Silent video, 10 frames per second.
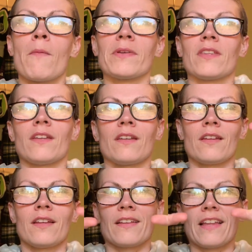But then
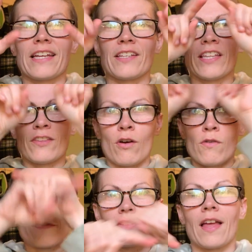like in the
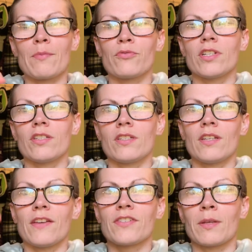overlap region,
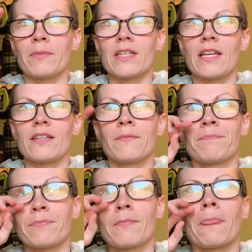if somebody...
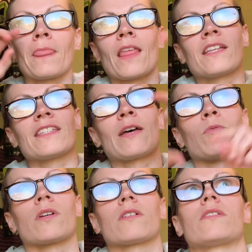Does that
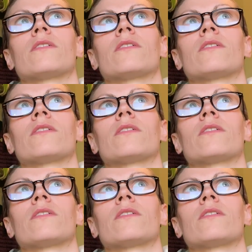work?